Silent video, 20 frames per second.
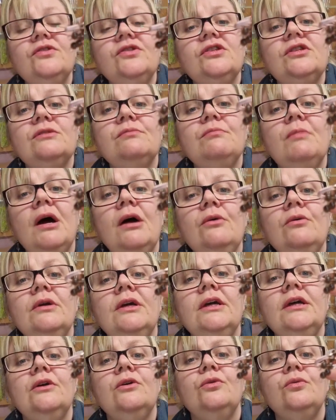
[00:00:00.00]

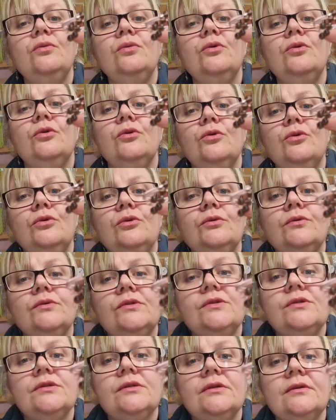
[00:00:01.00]
smoky
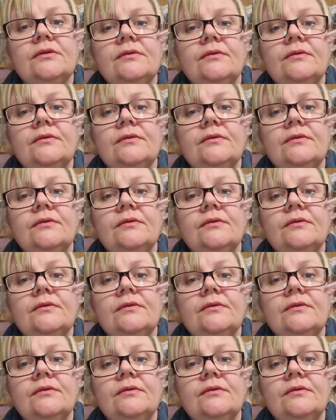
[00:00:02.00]
quartz,